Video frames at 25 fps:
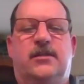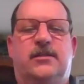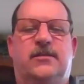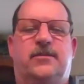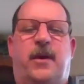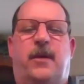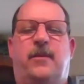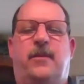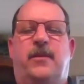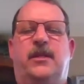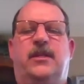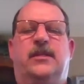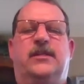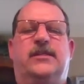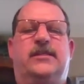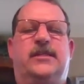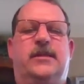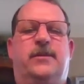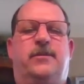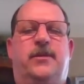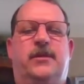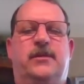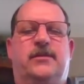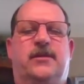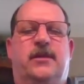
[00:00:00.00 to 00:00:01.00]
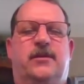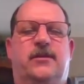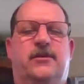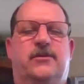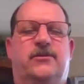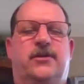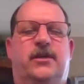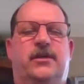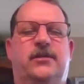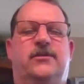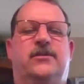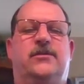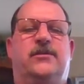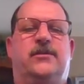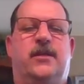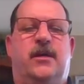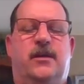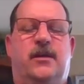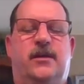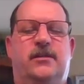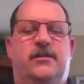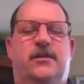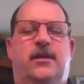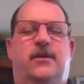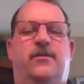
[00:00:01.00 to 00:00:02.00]
It's probably the simplest of the tracer
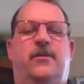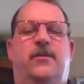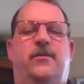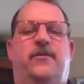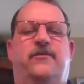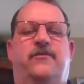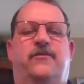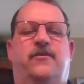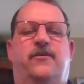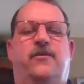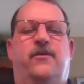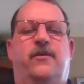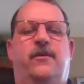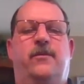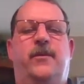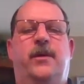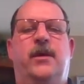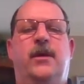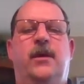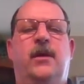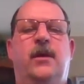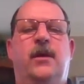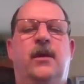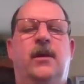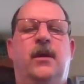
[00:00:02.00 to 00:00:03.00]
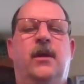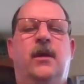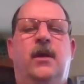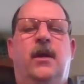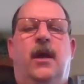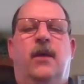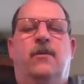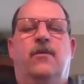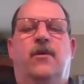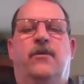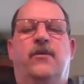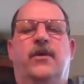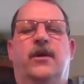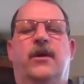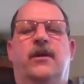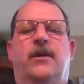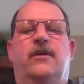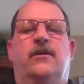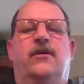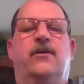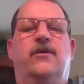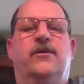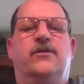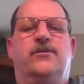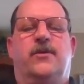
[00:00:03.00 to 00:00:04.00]
studies that we perform. And what we're going
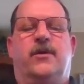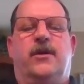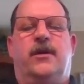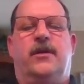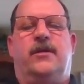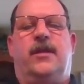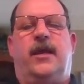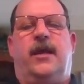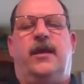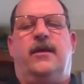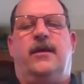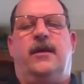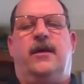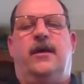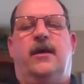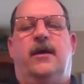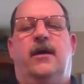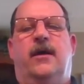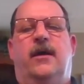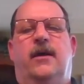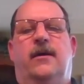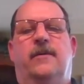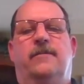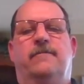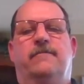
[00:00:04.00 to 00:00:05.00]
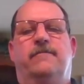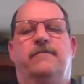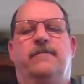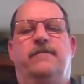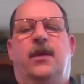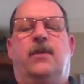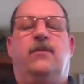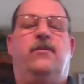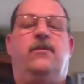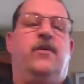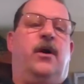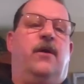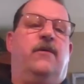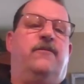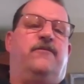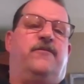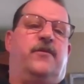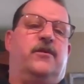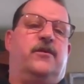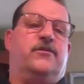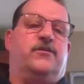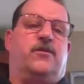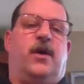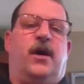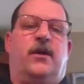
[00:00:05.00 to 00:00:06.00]
to do is we're going to take well,
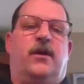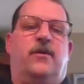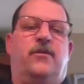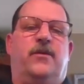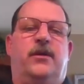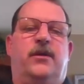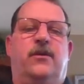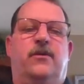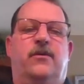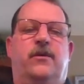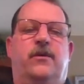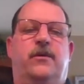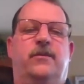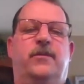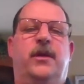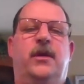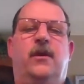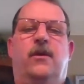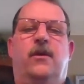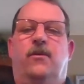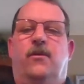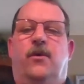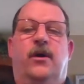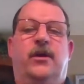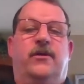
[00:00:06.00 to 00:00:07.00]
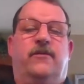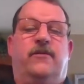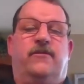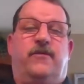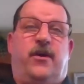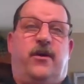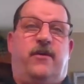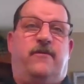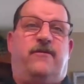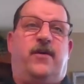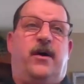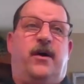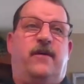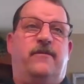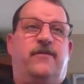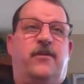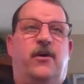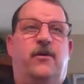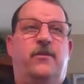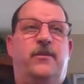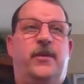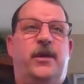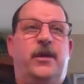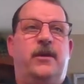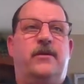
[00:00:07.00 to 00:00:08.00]
first, why do we do them? One, to verify
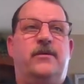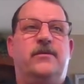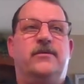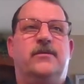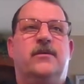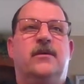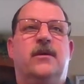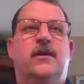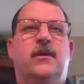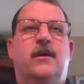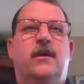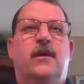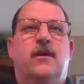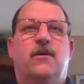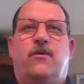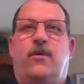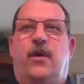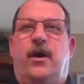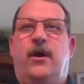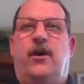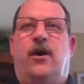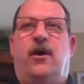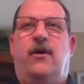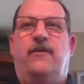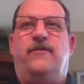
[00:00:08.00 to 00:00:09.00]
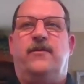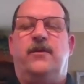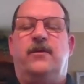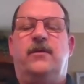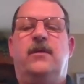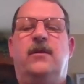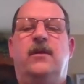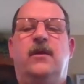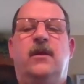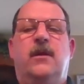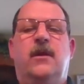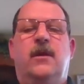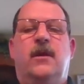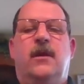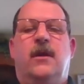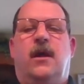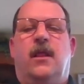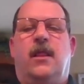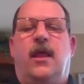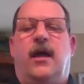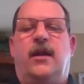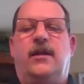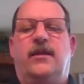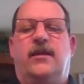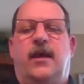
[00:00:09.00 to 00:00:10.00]
flow meters. Quite often,
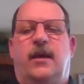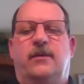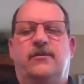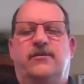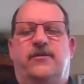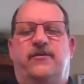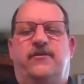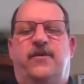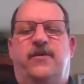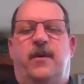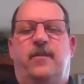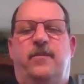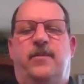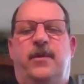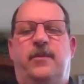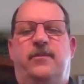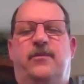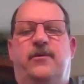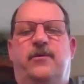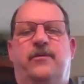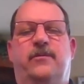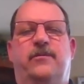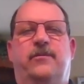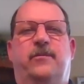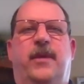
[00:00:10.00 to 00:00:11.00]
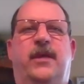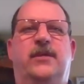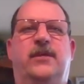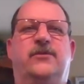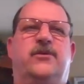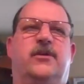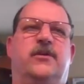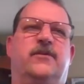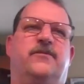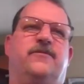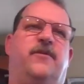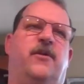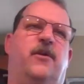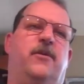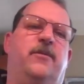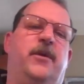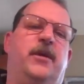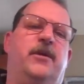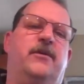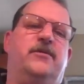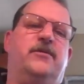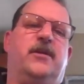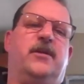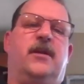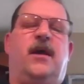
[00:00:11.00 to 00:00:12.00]
a lot of times we find people may trust flow
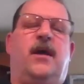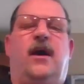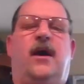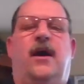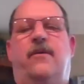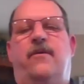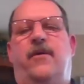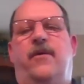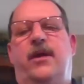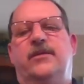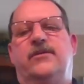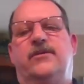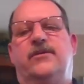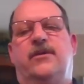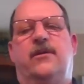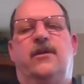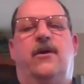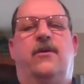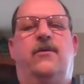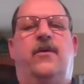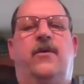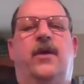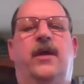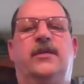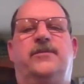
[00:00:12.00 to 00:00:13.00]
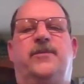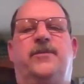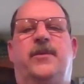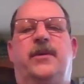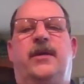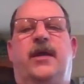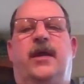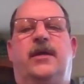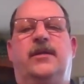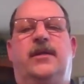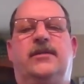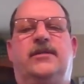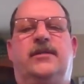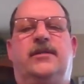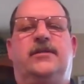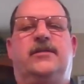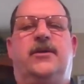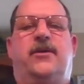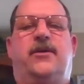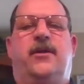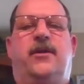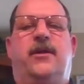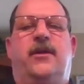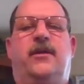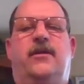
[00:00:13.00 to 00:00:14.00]
meters at high rates or low rates, but not
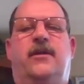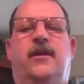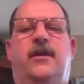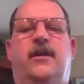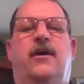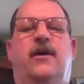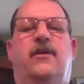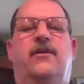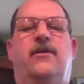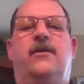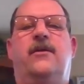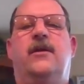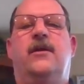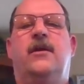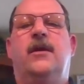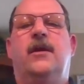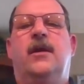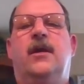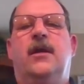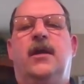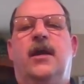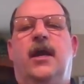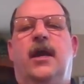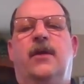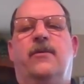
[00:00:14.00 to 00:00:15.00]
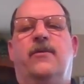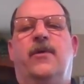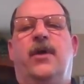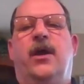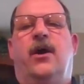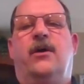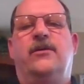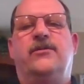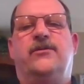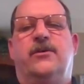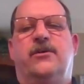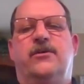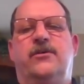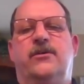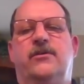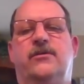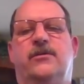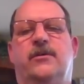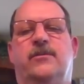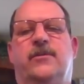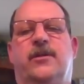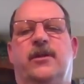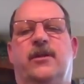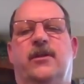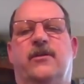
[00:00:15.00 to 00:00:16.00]
necessarily at the other. And then we also
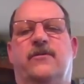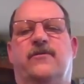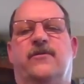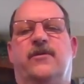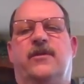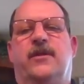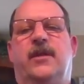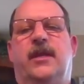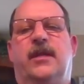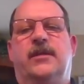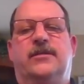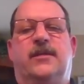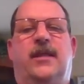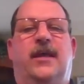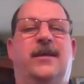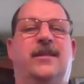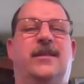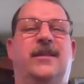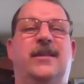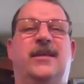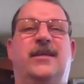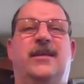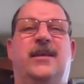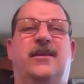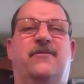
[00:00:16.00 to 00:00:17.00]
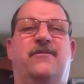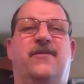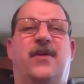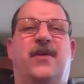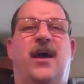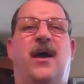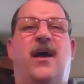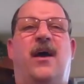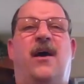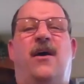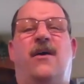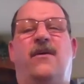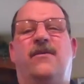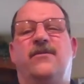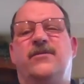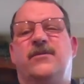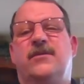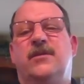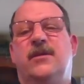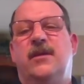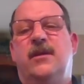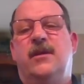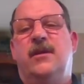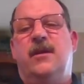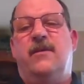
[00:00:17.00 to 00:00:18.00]
use them to look for things like leaking
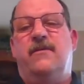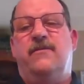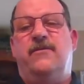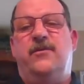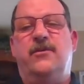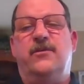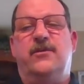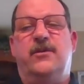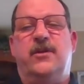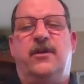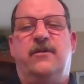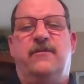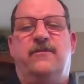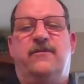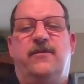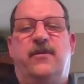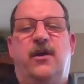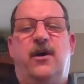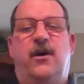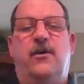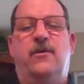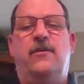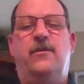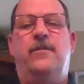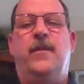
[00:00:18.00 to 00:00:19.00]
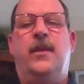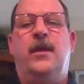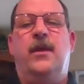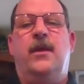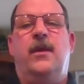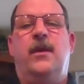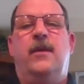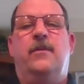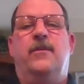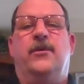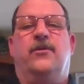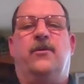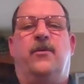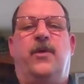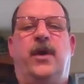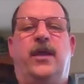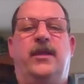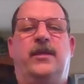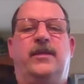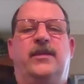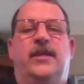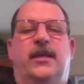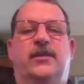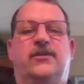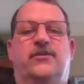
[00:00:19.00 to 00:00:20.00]
valves, fugitive flow. But the way
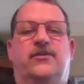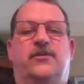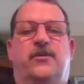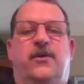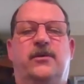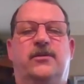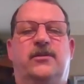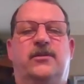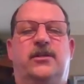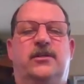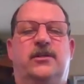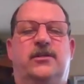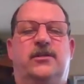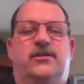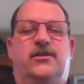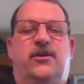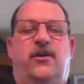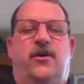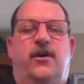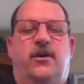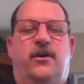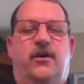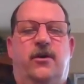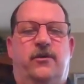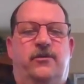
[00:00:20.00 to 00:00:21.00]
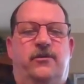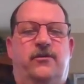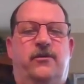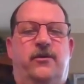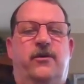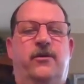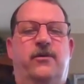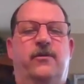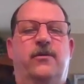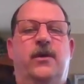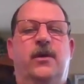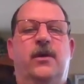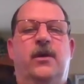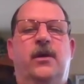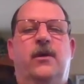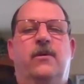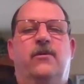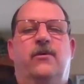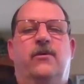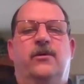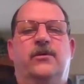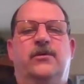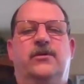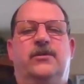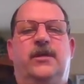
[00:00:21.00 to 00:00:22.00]
the test works, you just saw it go through.
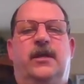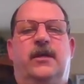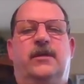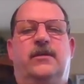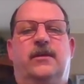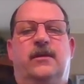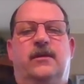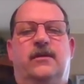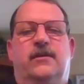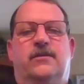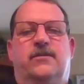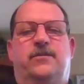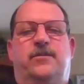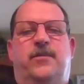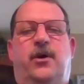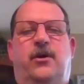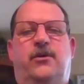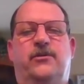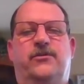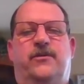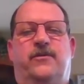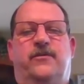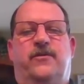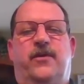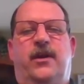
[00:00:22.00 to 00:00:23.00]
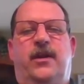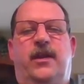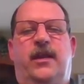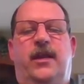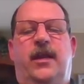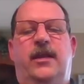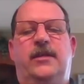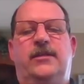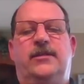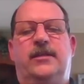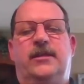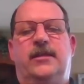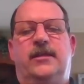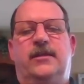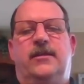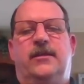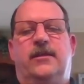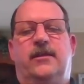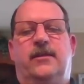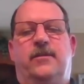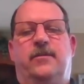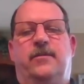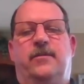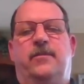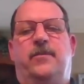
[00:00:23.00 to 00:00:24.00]
We'll inject a pulse of radiation
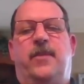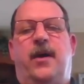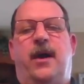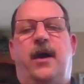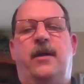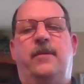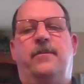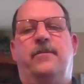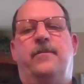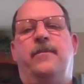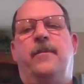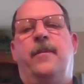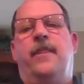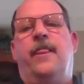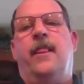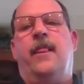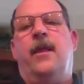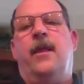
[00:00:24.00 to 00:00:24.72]
into the pipe.